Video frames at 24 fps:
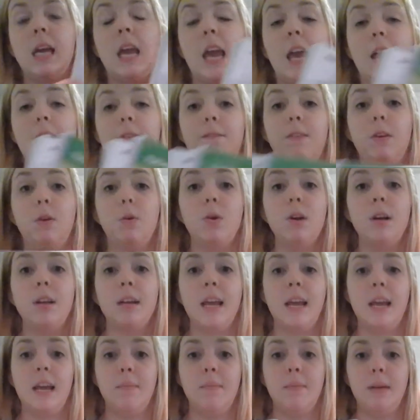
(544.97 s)
If your
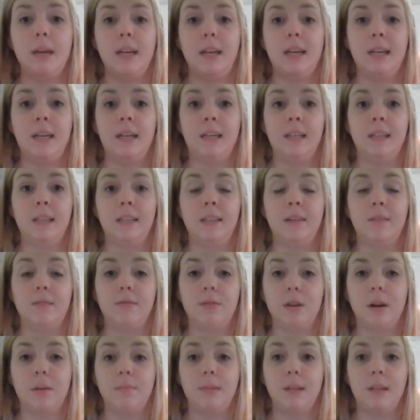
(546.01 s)
name is
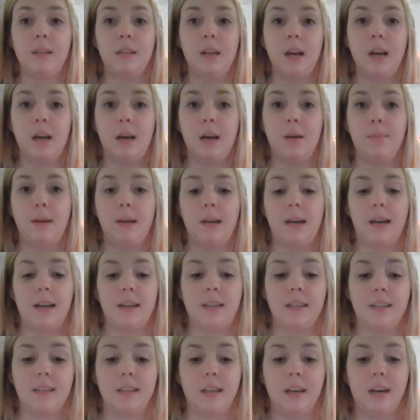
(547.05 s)
from the sub
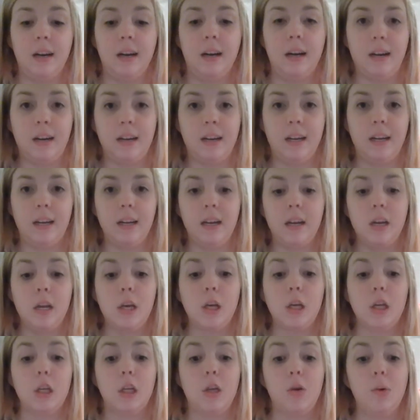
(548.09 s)
as the high,
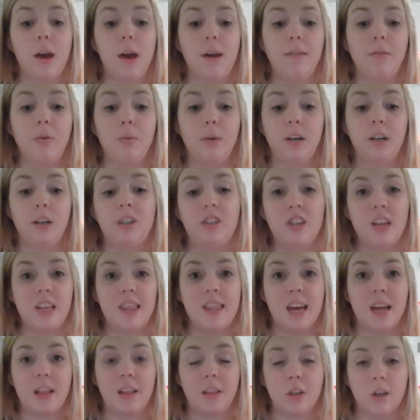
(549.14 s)
you have a worksheet
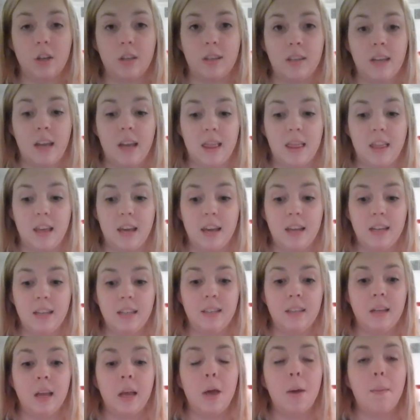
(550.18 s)
that looks like
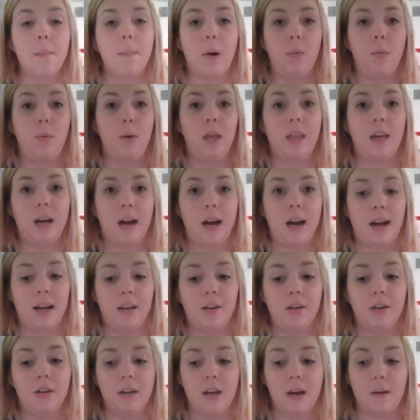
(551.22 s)
this, but with
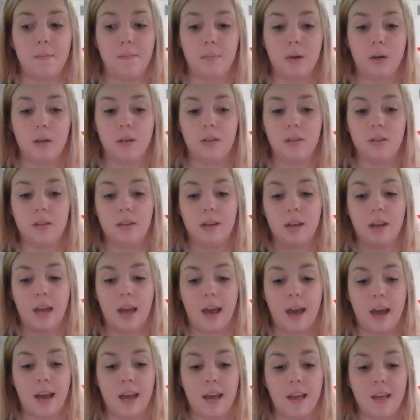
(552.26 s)
higher numbers,
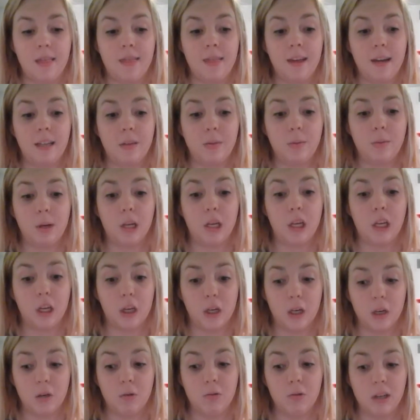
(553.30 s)
okay? That's what
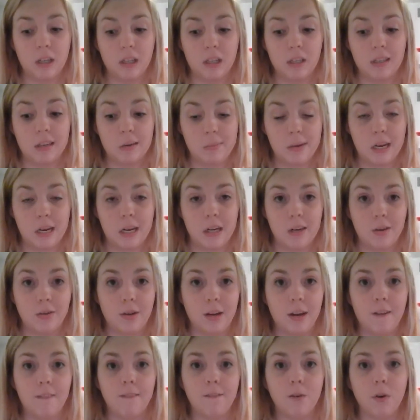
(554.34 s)
you're going to be
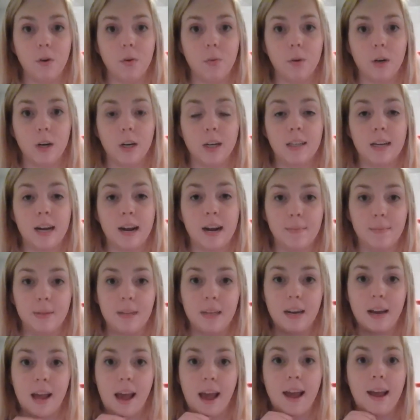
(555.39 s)
doing for work time
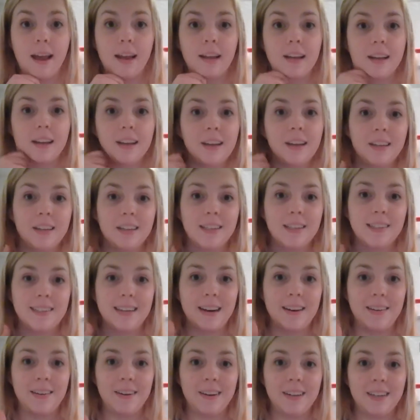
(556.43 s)
today.
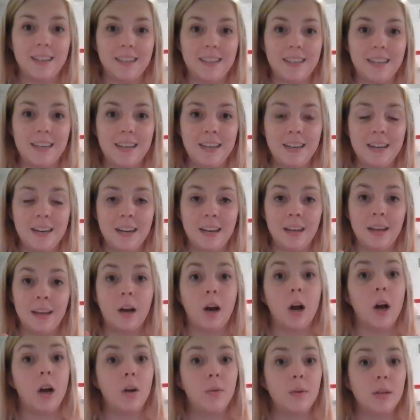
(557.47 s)
Sound good?
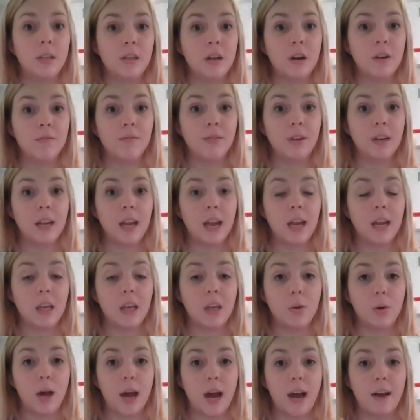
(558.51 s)
Oh, and don't forget
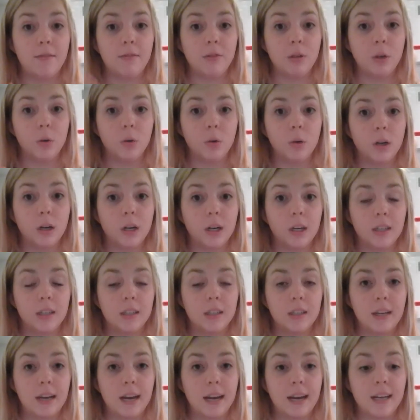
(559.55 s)
you have your
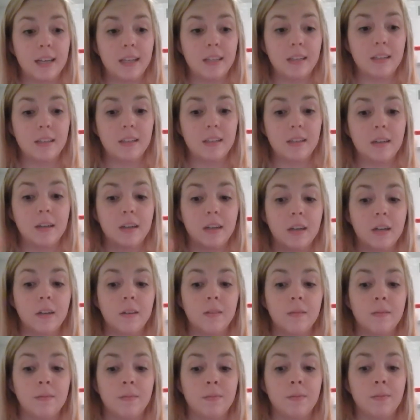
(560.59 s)
test,
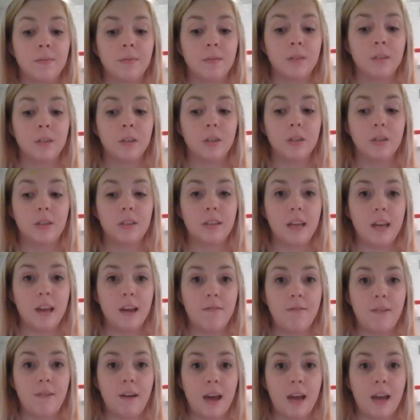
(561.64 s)
your
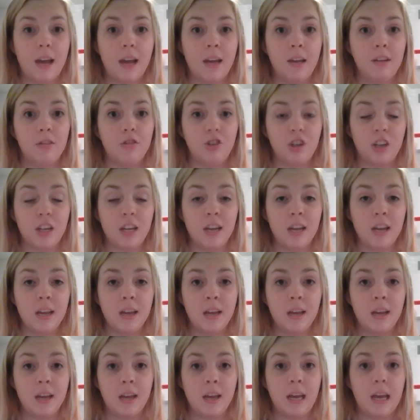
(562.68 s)
CFA G,
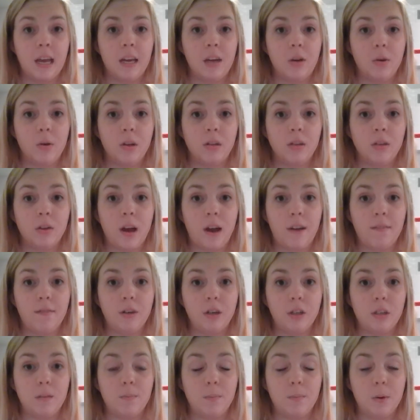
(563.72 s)
and you also have
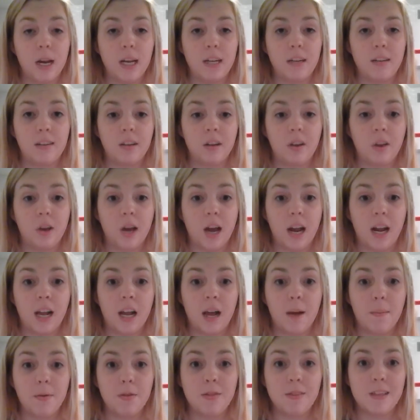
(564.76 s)
your sprint. So you got a
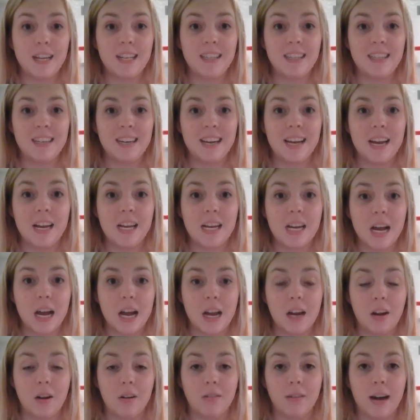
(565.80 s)
couple things to get
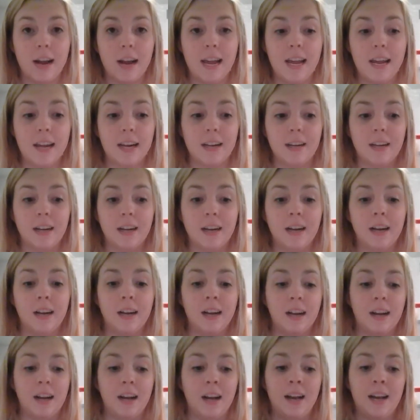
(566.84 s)
done, all right?
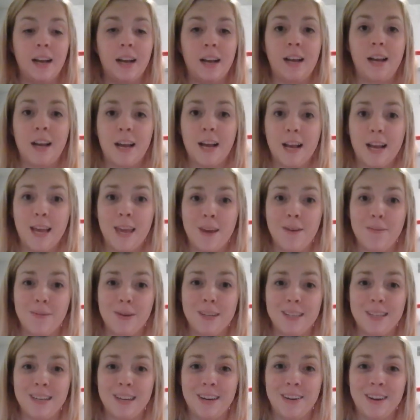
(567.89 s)
Can't
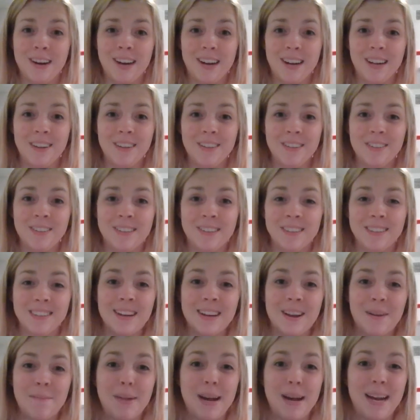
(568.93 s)
wait to hear how it goes.
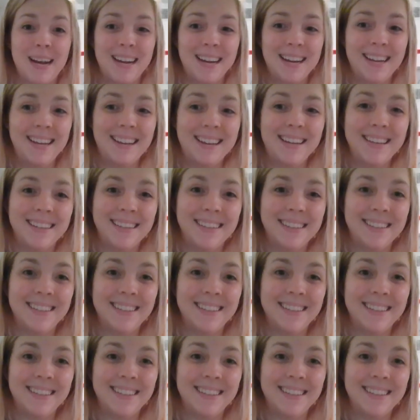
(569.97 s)
Bye.